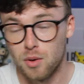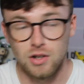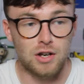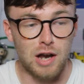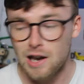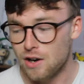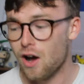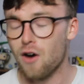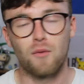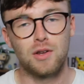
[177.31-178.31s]
but you can't
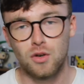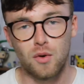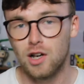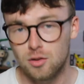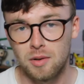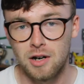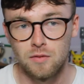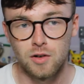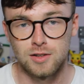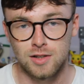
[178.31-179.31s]
not when the greatest player
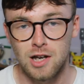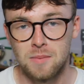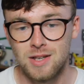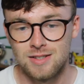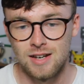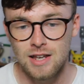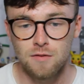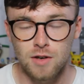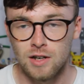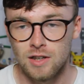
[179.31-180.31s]
of all time is
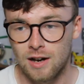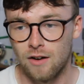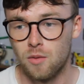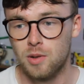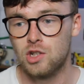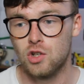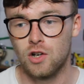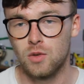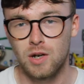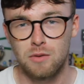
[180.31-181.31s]
leaving the club he
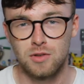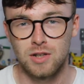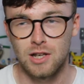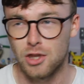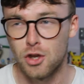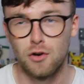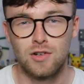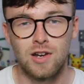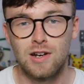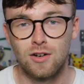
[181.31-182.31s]
joined when he was like
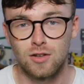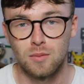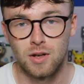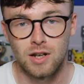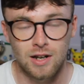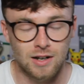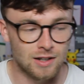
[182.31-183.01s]
13 or something like that.